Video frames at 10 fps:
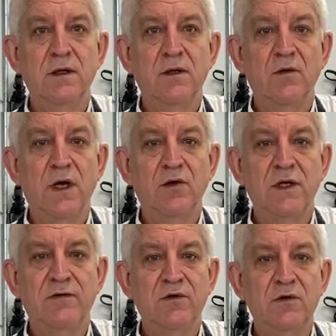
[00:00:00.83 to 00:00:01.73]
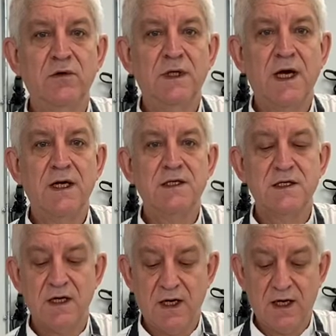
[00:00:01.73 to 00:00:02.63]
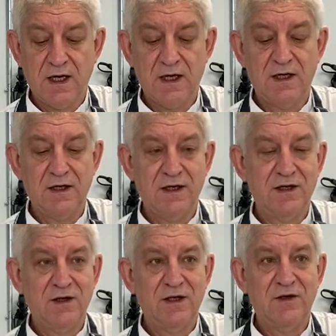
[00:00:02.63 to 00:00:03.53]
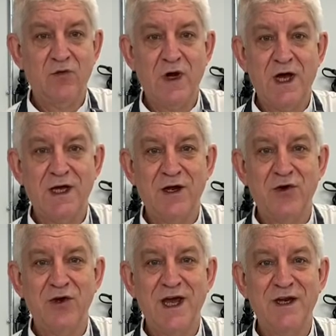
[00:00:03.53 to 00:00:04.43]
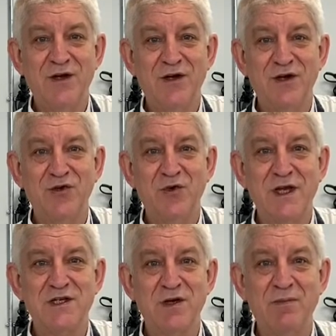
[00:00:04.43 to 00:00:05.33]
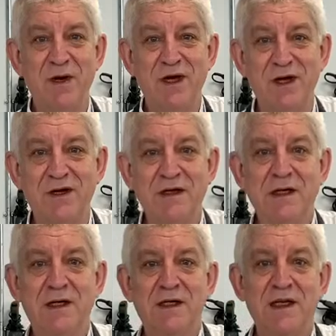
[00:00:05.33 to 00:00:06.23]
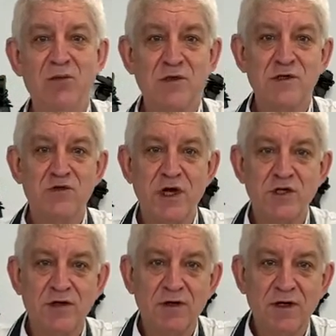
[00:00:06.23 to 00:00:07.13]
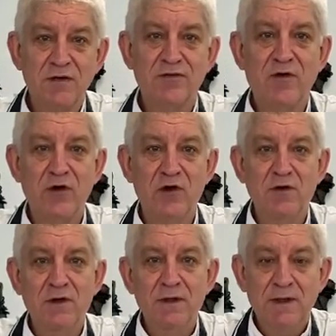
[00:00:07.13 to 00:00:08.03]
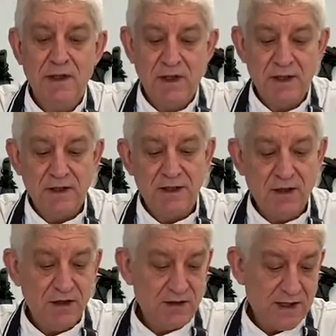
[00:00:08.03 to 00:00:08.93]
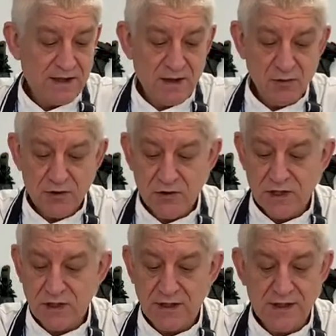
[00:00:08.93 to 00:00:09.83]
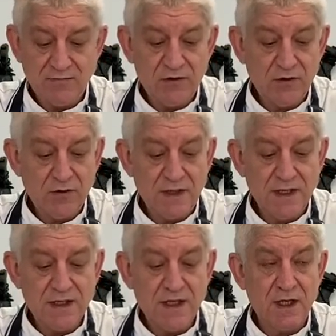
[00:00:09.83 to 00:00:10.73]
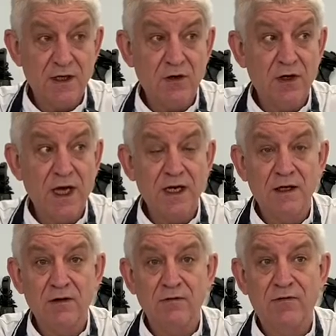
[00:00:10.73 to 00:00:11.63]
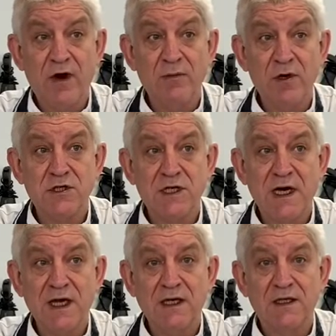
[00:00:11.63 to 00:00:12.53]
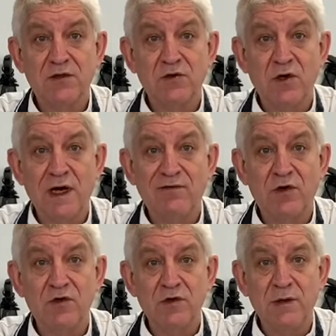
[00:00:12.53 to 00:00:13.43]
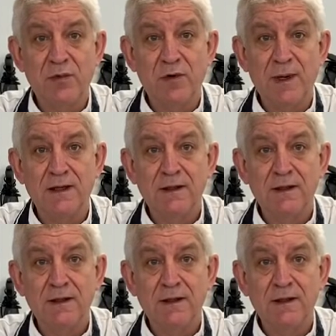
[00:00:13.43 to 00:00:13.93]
Good afternoon, guys. We are here again doing some demonstration for you. That demonstration this afternoon is again very much linked to the level 2 diploma.